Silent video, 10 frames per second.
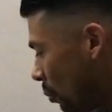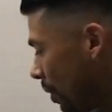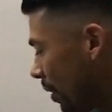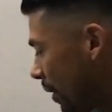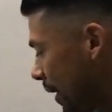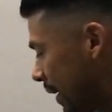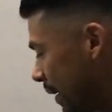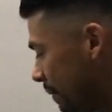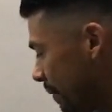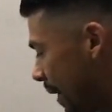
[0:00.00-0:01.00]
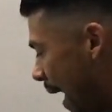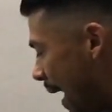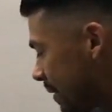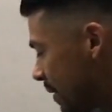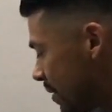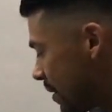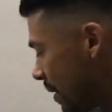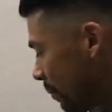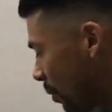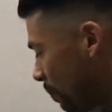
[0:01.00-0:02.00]
We are going to give that
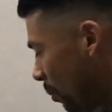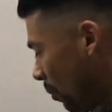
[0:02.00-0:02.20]
0